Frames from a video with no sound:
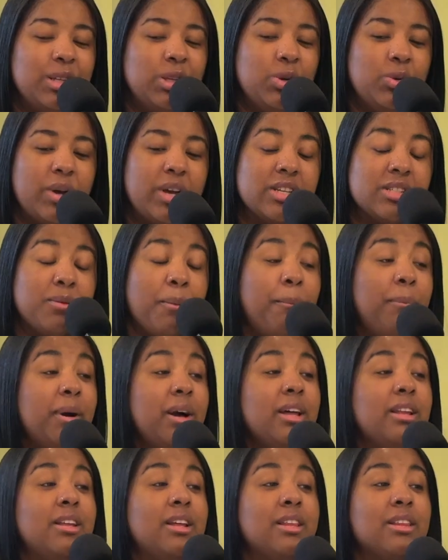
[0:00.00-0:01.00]
US.
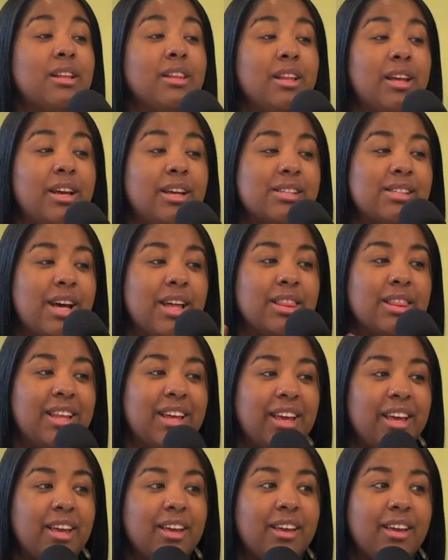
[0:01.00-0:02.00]
But nonetheless, I
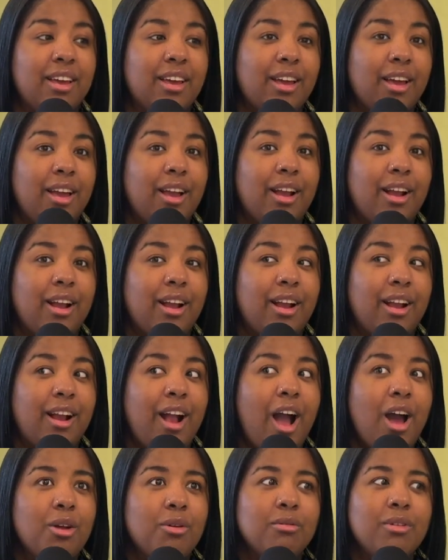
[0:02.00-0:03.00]

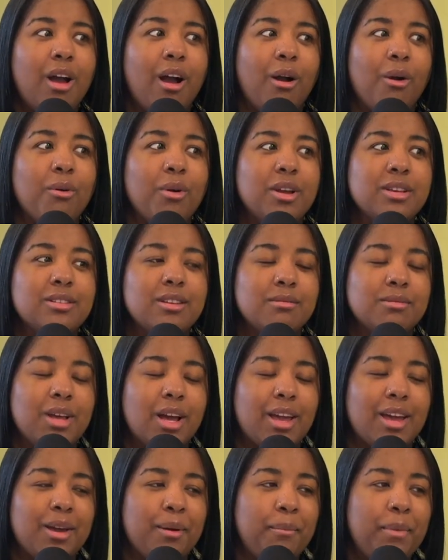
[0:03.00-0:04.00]
don't know. It seems
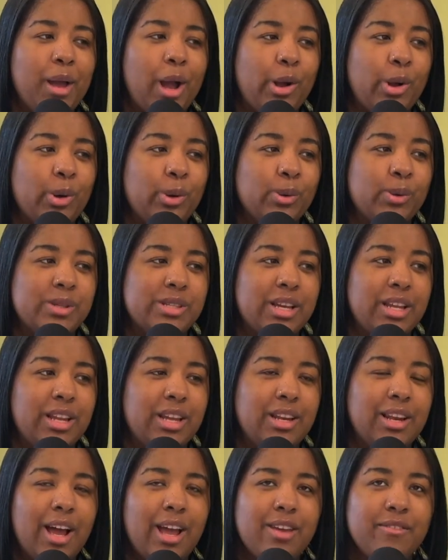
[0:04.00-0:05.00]
like it could be a cool
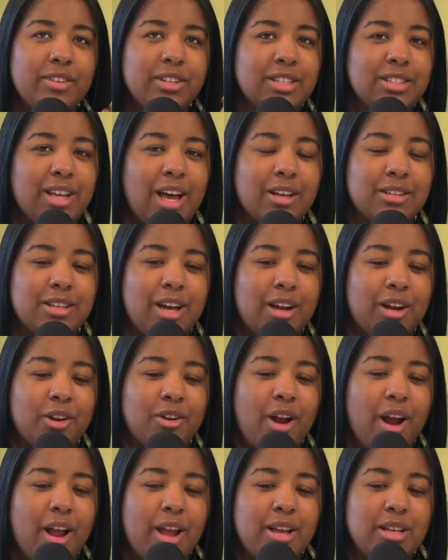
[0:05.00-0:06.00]
city. Not even just outside of
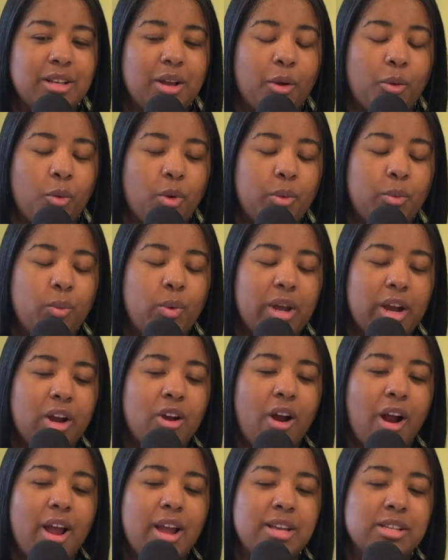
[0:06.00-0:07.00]
Grey's or with
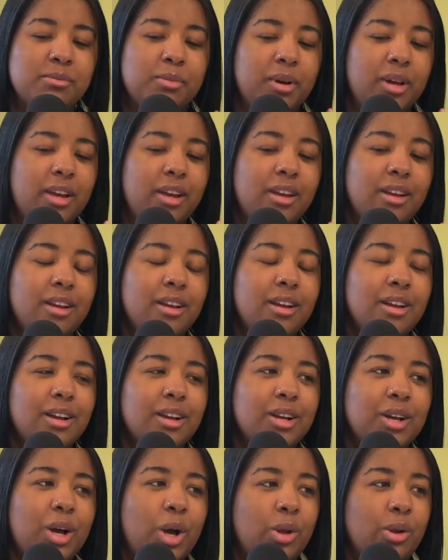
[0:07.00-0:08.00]
Grey's, but
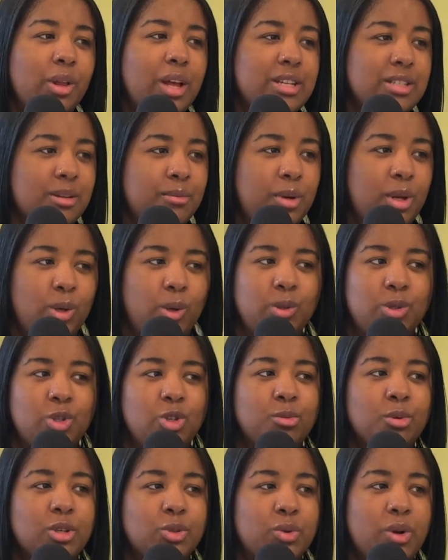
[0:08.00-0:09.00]
I don't know, like some of the
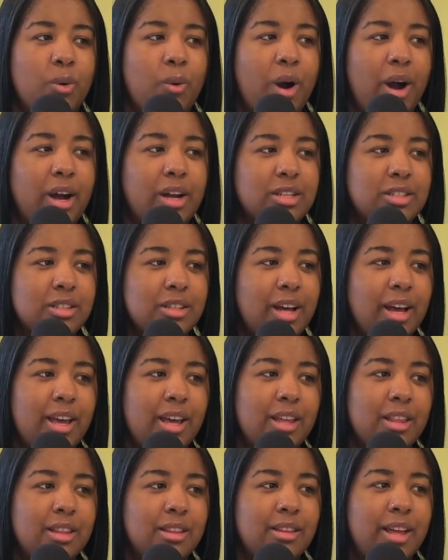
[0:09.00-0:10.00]
YouTubers we'll watch,
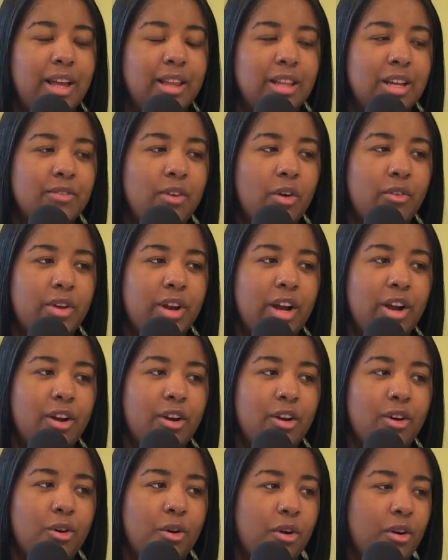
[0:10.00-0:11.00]
like they live over
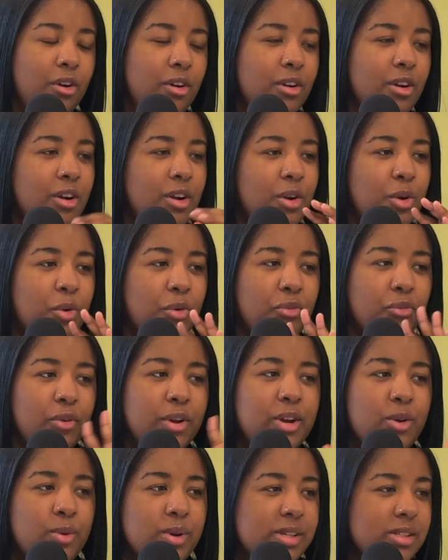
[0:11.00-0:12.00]
there or
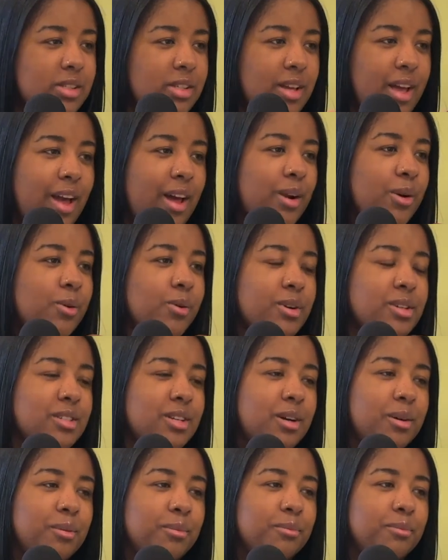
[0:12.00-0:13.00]
frequent Seattle or
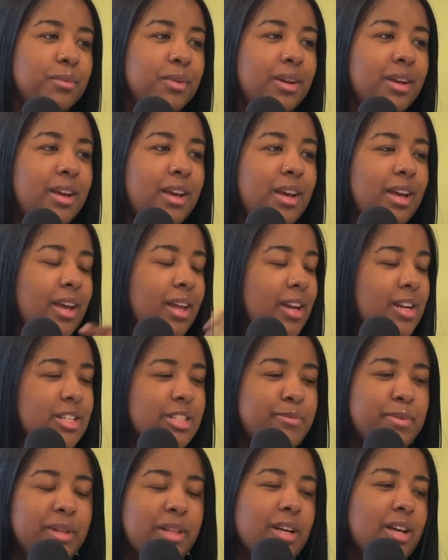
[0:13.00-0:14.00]
something. Yeah. And it
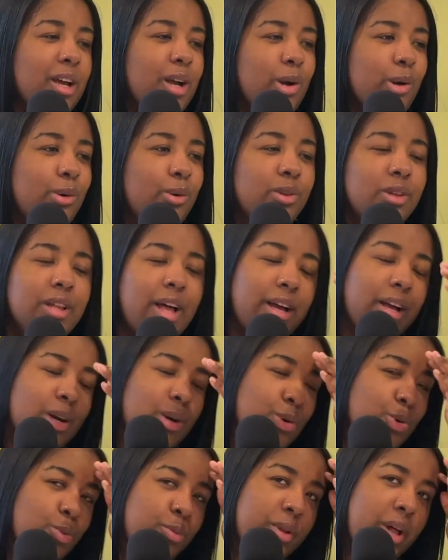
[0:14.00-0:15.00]
just be looking cool. Look like a
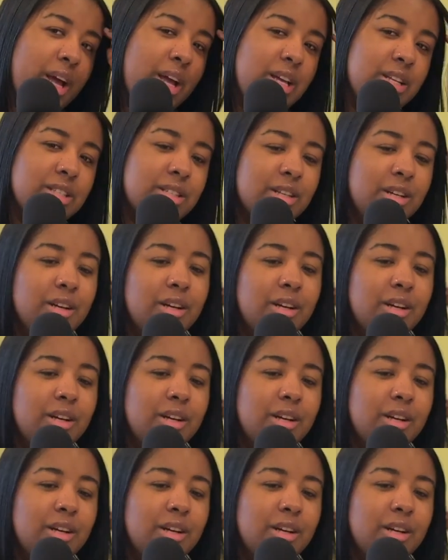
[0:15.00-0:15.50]
cool place.